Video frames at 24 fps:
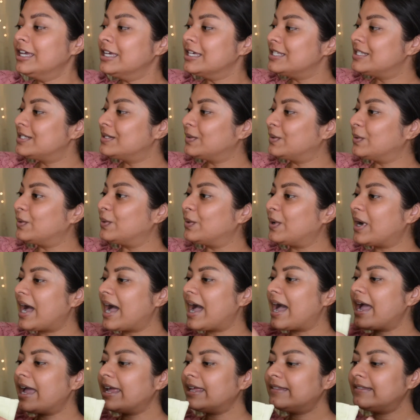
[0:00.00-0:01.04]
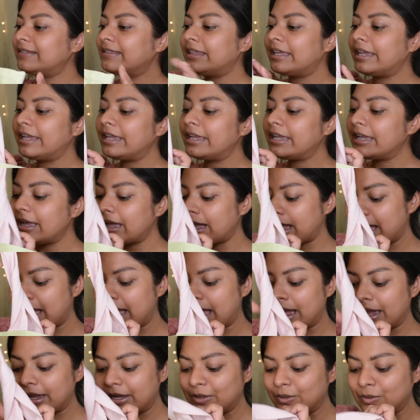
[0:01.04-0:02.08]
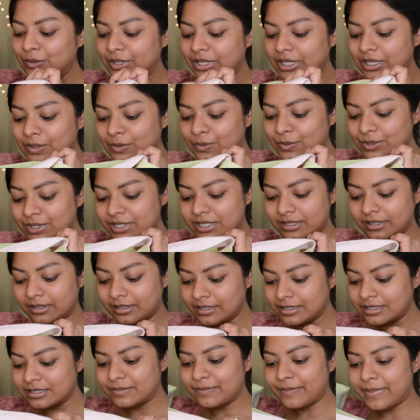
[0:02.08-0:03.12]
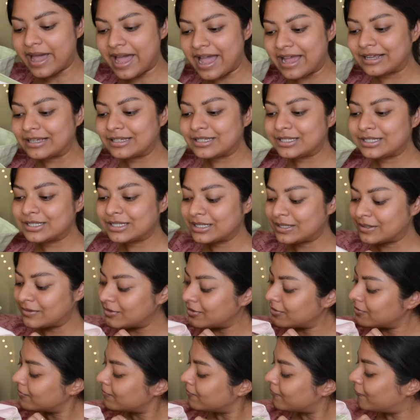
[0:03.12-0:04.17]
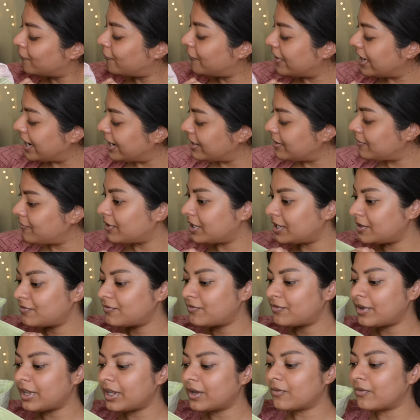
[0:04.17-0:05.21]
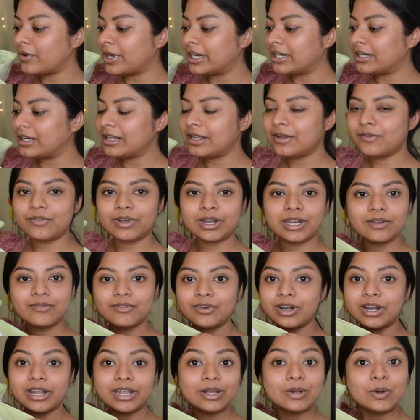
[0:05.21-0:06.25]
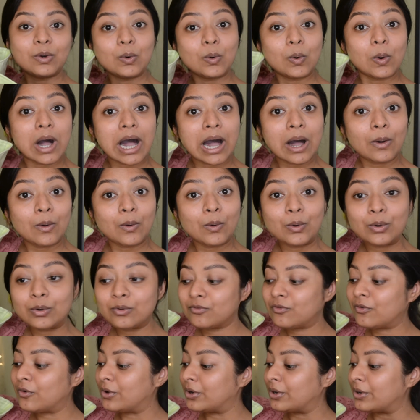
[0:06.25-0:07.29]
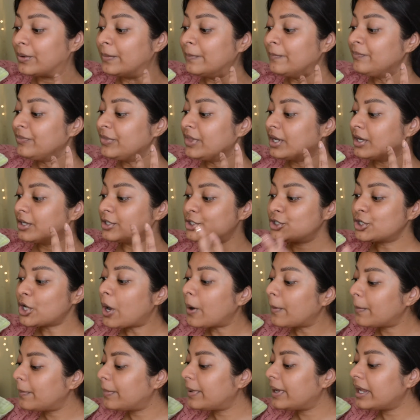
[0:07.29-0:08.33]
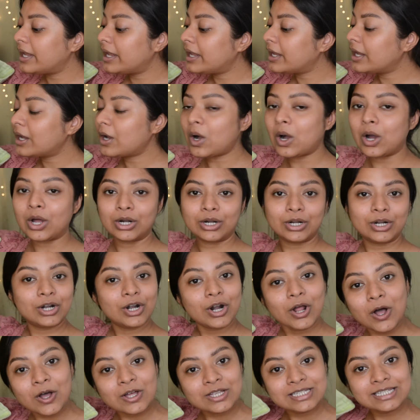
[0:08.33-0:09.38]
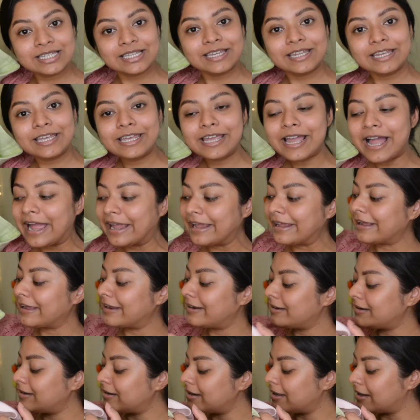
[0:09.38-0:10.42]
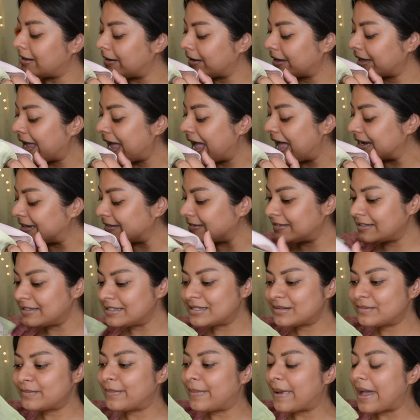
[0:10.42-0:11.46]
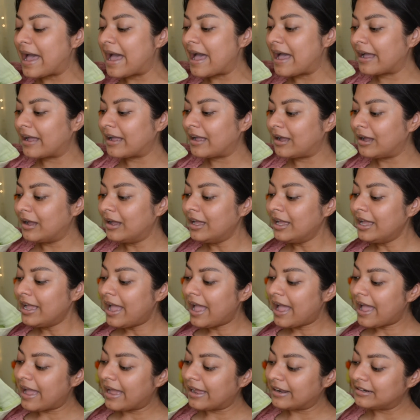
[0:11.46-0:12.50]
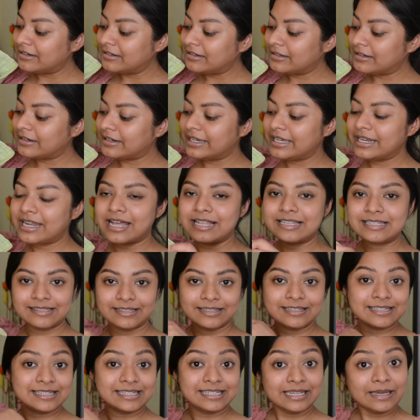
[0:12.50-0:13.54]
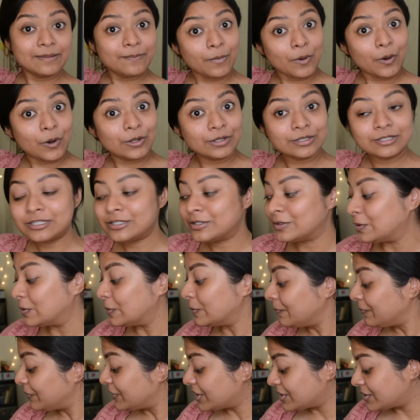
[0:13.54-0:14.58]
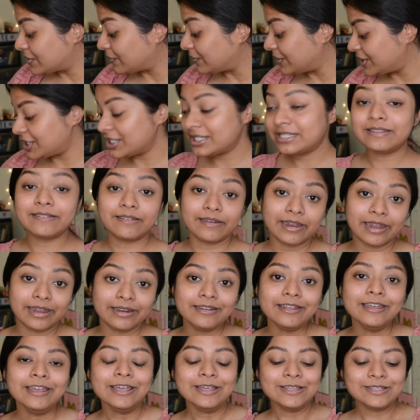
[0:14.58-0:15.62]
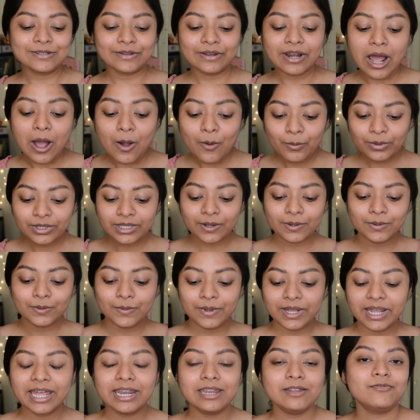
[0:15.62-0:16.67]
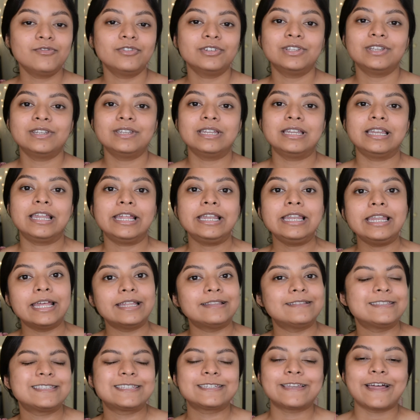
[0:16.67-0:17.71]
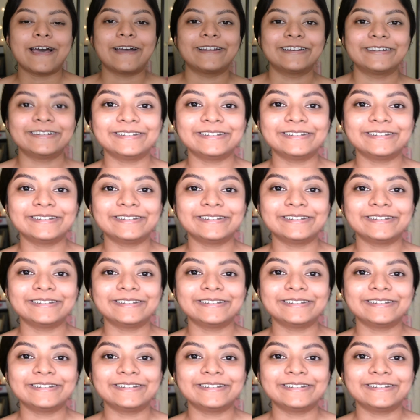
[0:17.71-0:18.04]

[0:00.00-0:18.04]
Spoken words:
So I think I would use this bag very frequently. Whenever I go out for shopping or grocery, I can carry this bag, and it has the zip also, so which is great. So now, without doing any further delay, let's start.